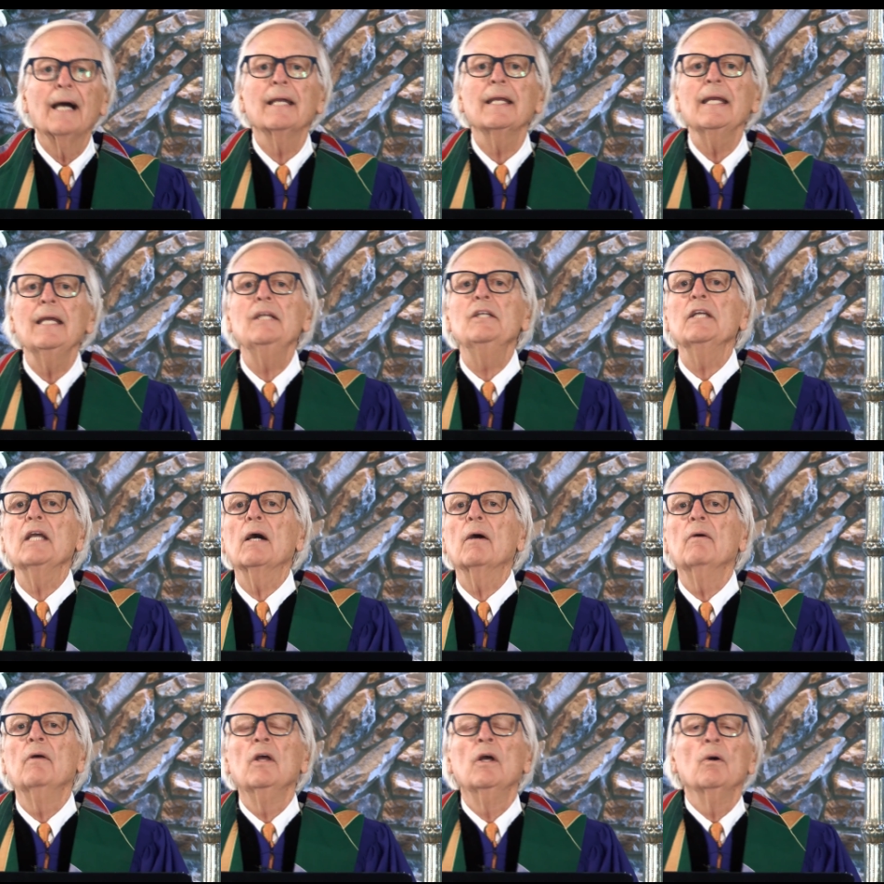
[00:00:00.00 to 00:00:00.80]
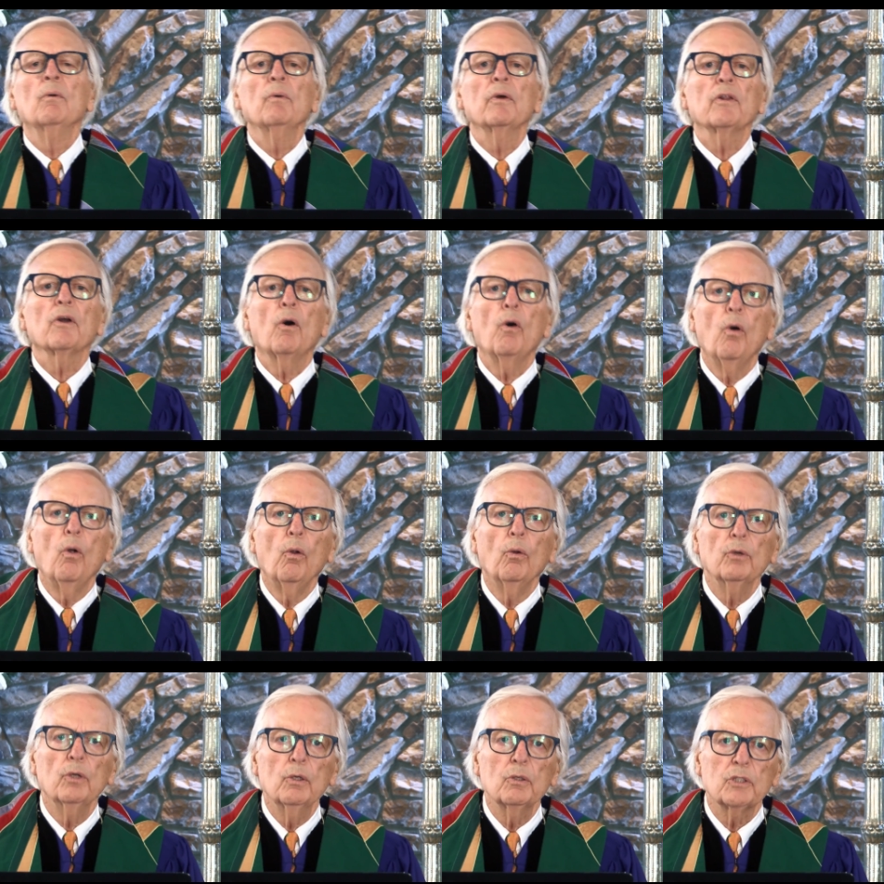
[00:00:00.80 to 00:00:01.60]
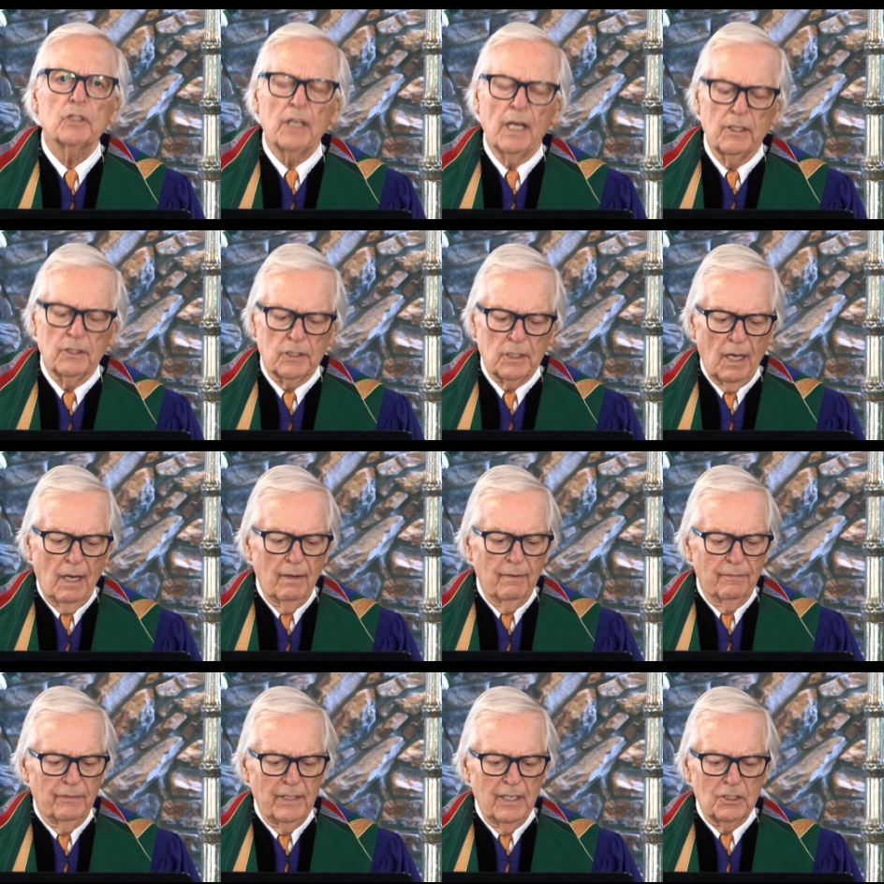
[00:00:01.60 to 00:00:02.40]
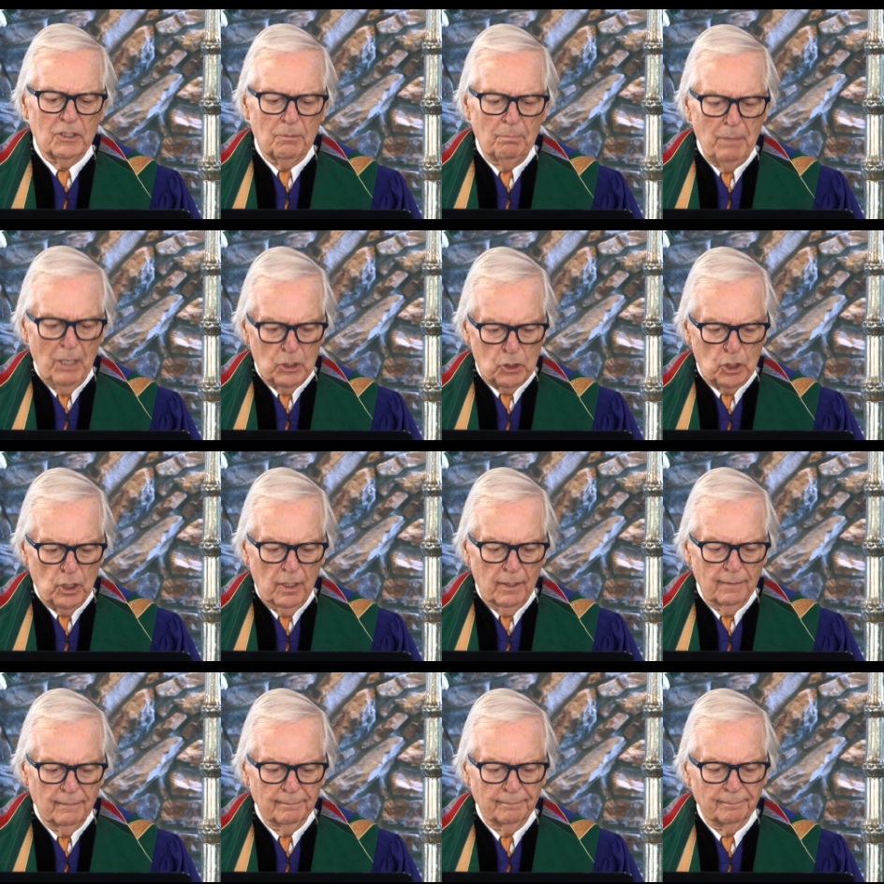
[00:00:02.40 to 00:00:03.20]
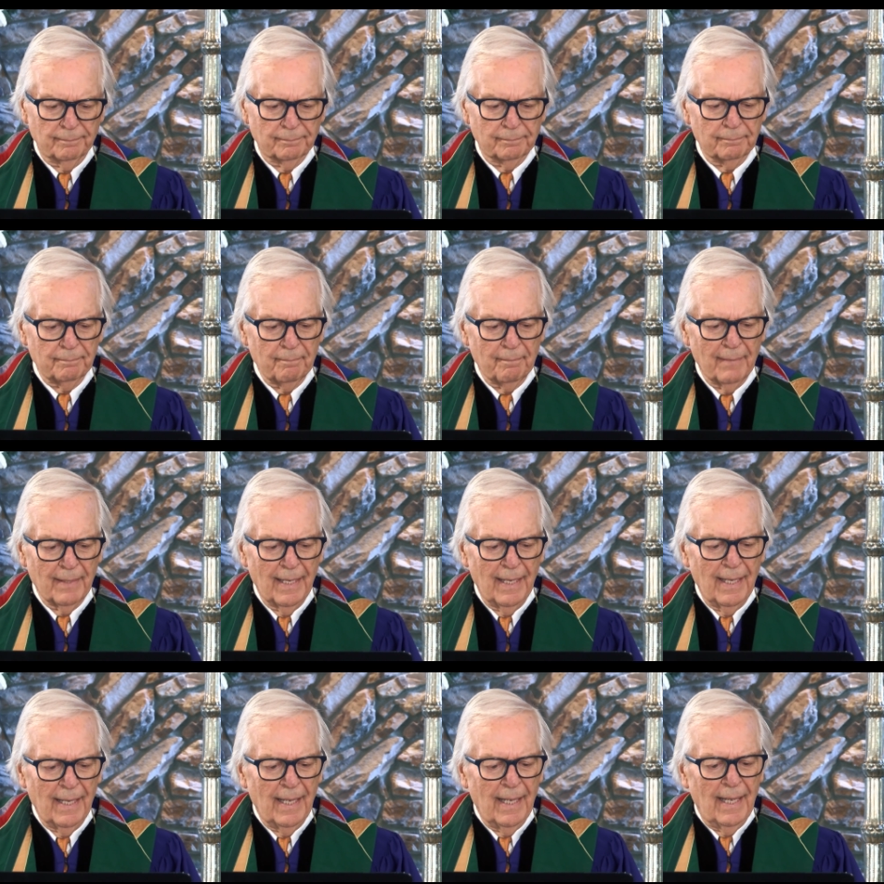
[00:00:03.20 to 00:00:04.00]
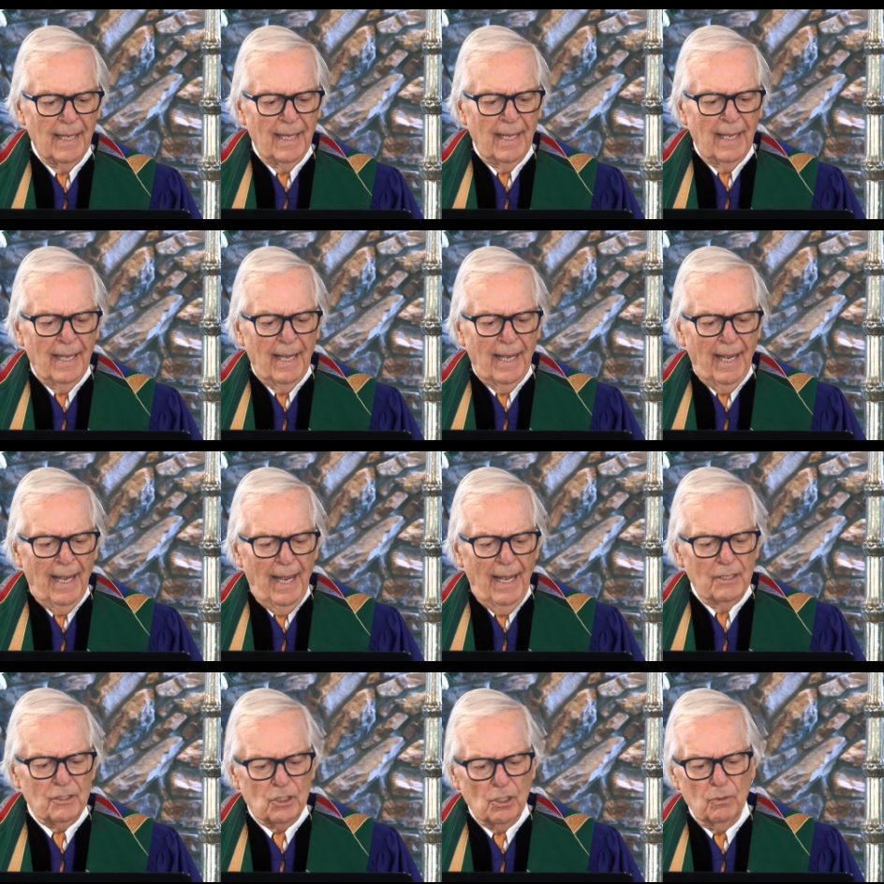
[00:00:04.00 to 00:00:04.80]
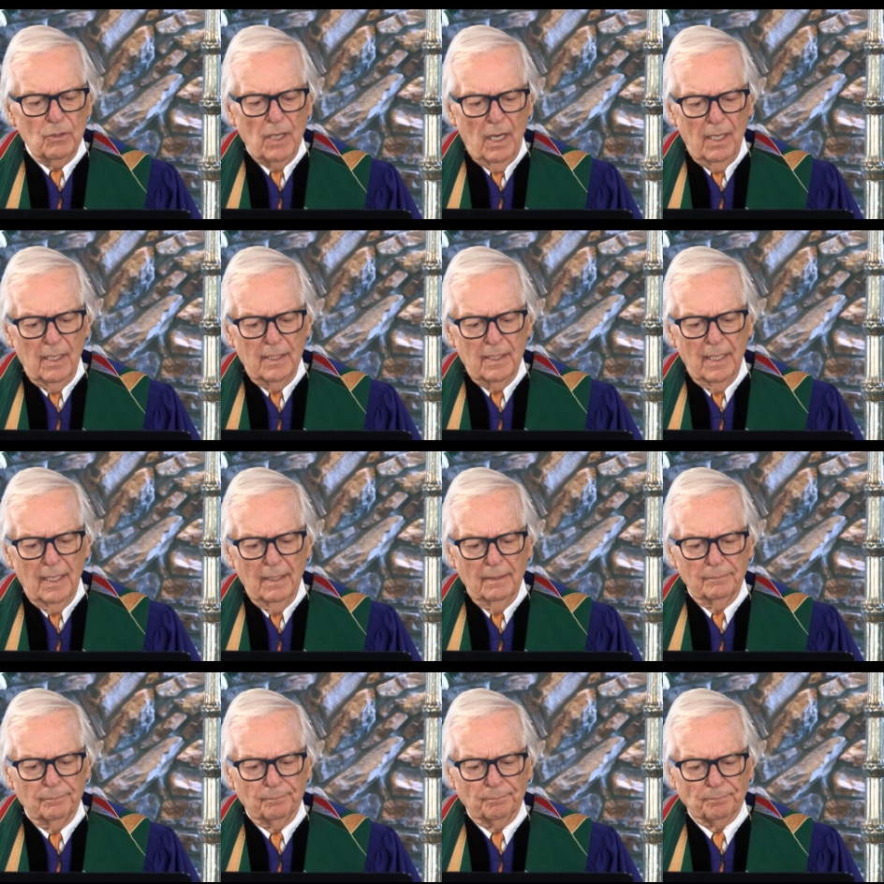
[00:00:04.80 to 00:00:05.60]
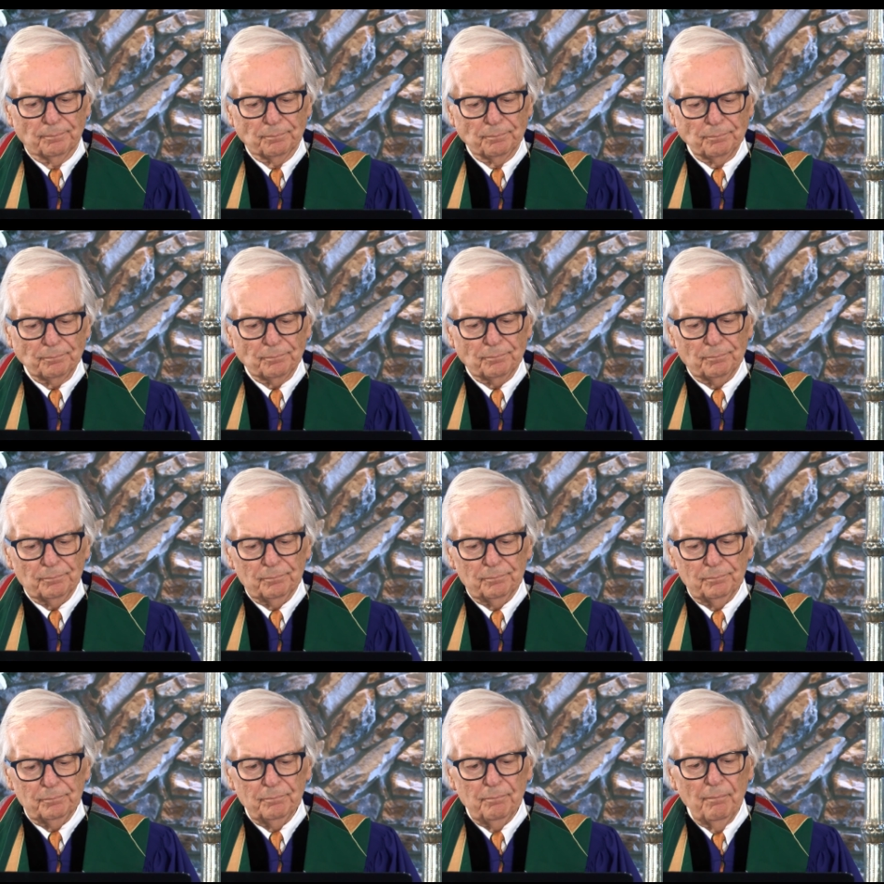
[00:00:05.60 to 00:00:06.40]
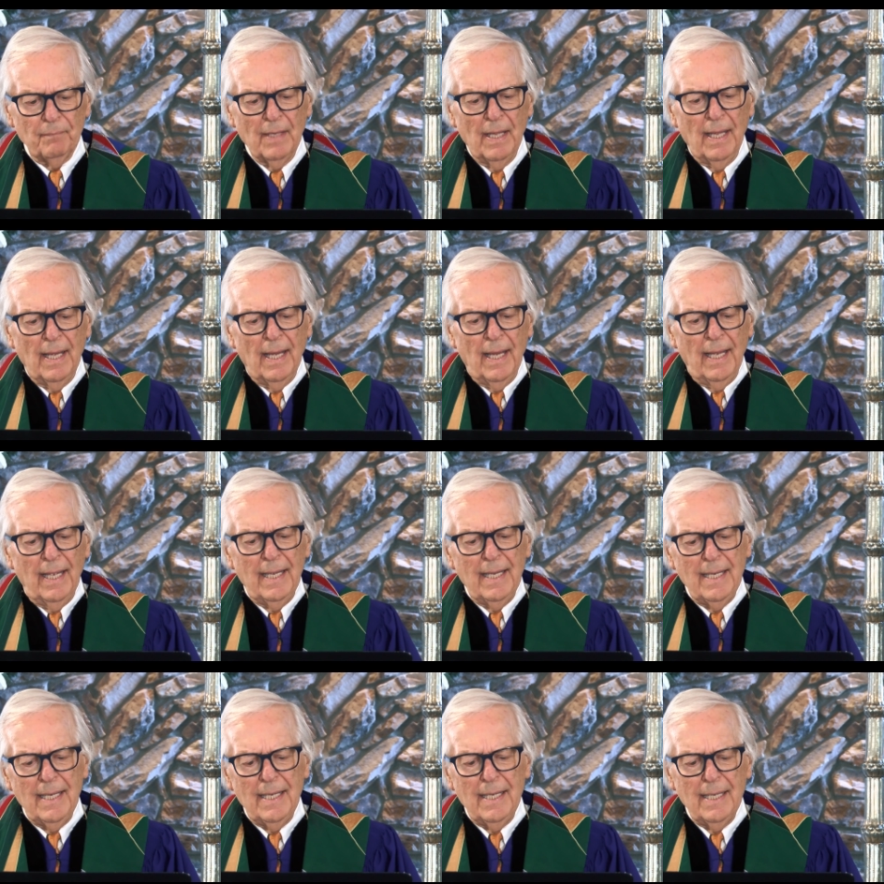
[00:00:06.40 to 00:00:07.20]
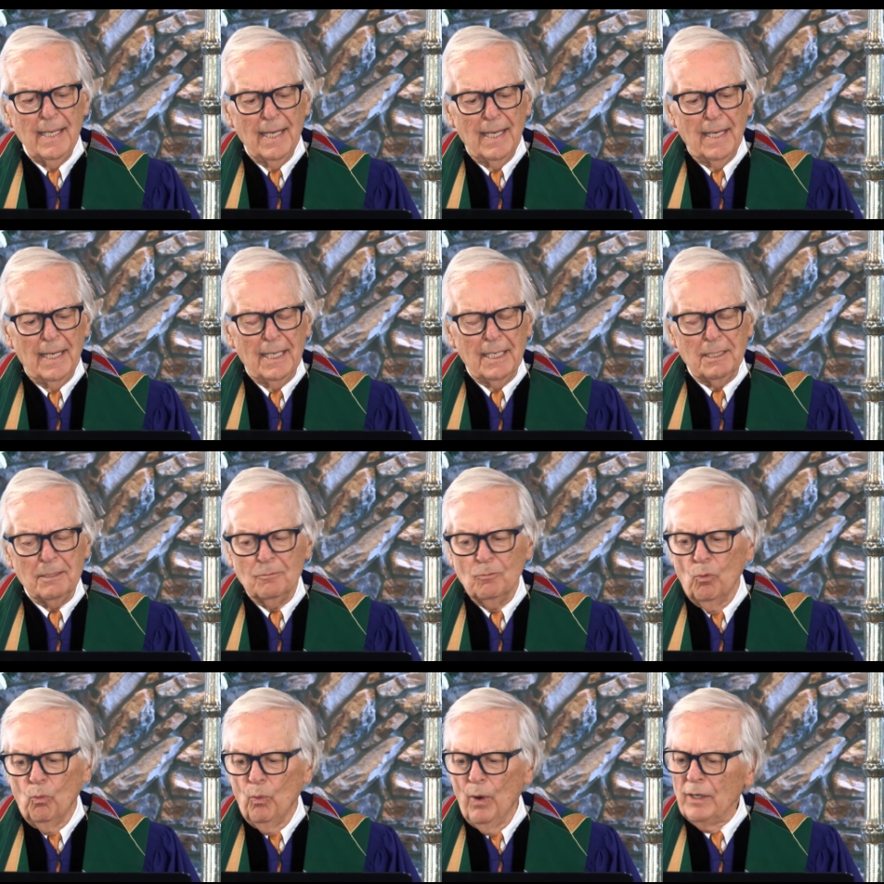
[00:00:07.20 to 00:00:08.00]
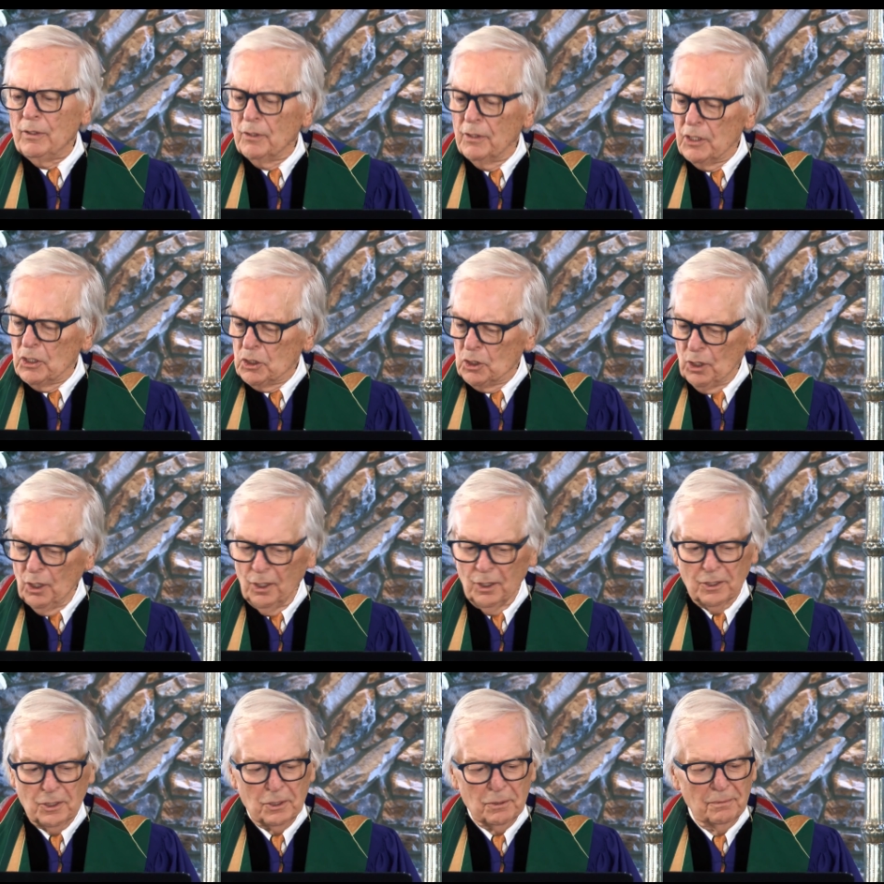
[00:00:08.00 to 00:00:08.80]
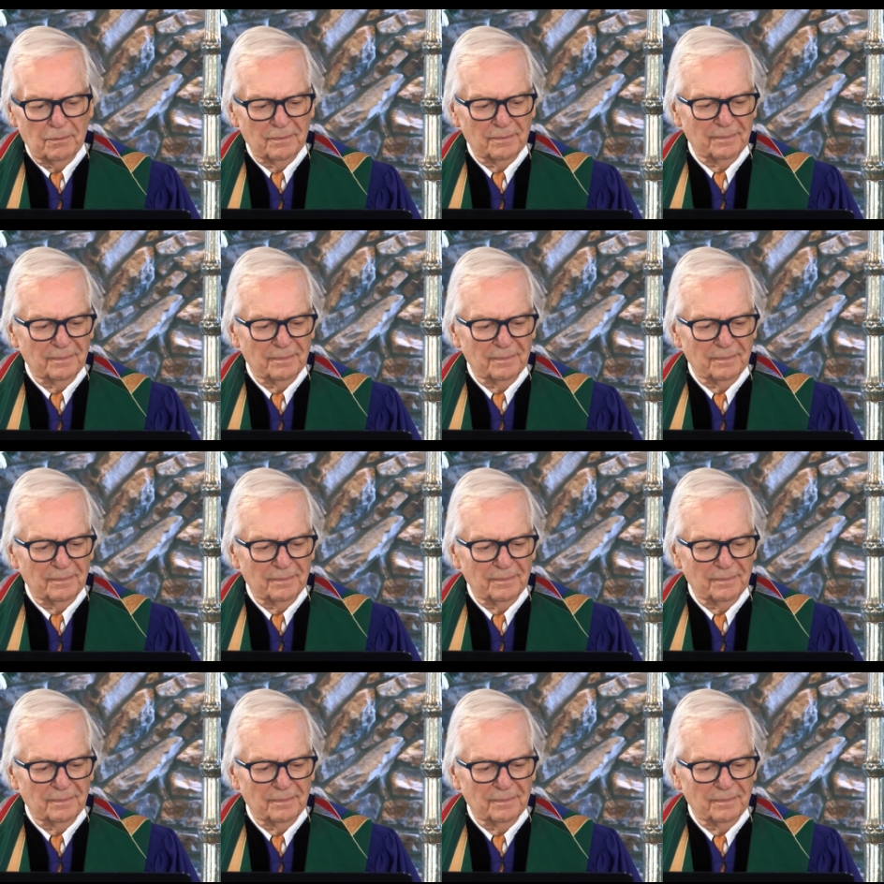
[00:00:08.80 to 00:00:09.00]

India with a whole new sense of his mission. And so Gandhi, he went to this church